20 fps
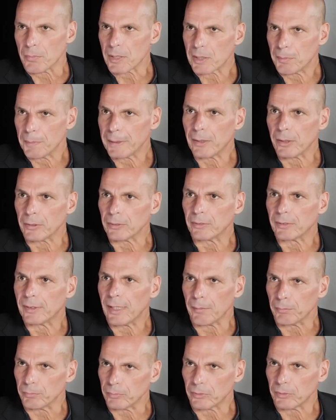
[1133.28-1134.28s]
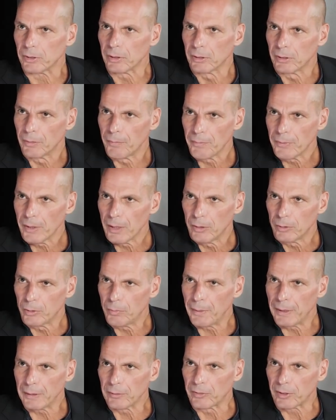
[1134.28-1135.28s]
must be condemned to
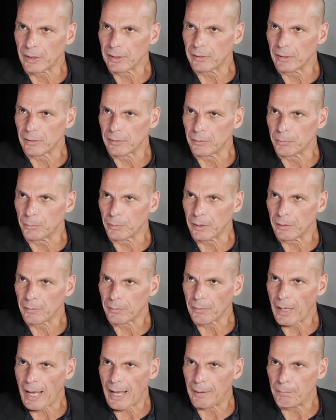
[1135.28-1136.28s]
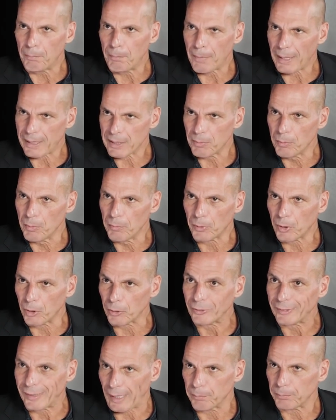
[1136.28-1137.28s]
being treated with maximum
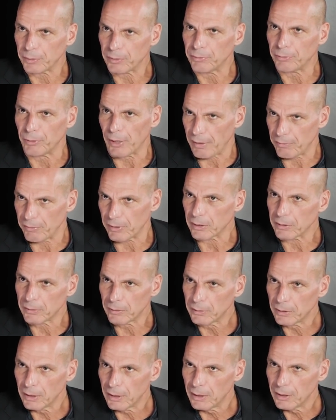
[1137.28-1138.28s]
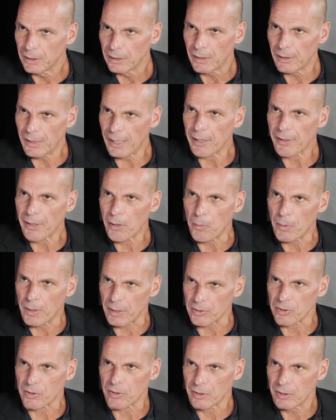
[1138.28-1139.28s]
contempt forever. They are the
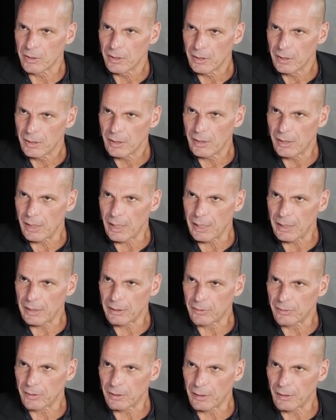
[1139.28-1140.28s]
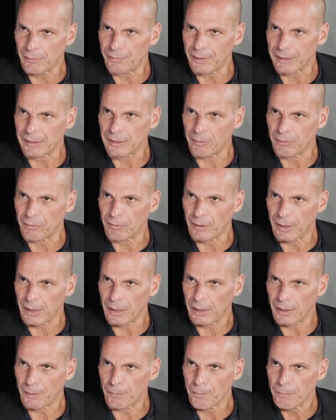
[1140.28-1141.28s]
ones that
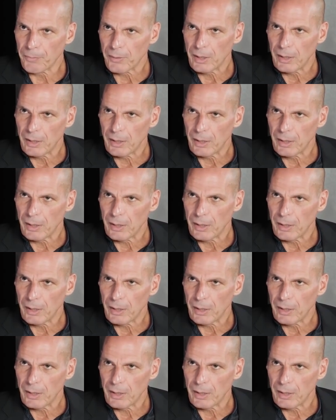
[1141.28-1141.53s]
effectively